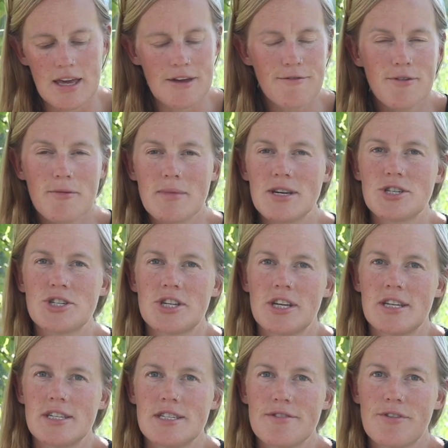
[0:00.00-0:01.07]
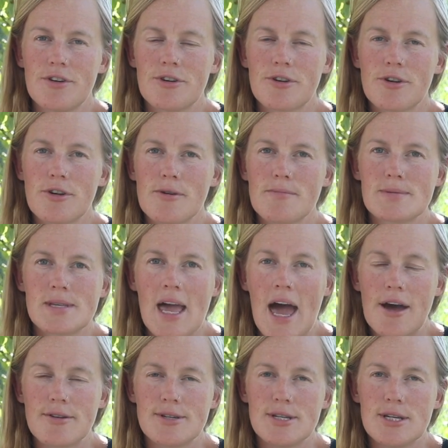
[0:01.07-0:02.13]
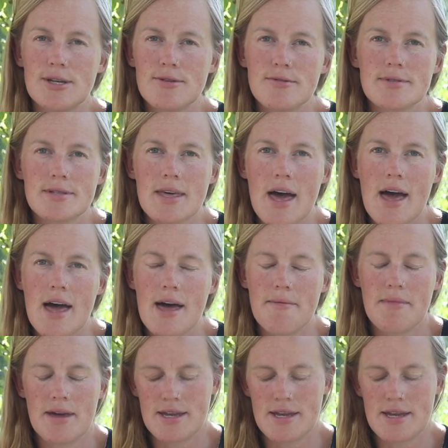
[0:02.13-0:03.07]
information on different herbs, how to use them,